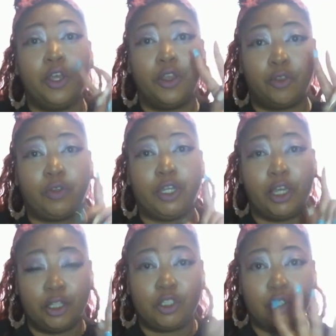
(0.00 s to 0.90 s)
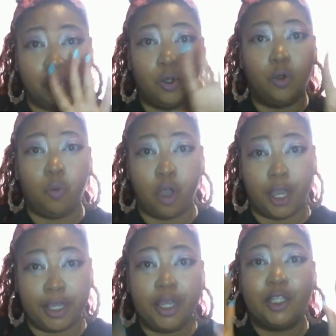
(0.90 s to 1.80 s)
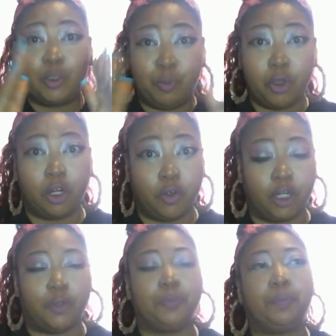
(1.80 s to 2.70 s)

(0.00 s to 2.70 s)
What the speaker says: 3, 2, 1. Spoiler alert.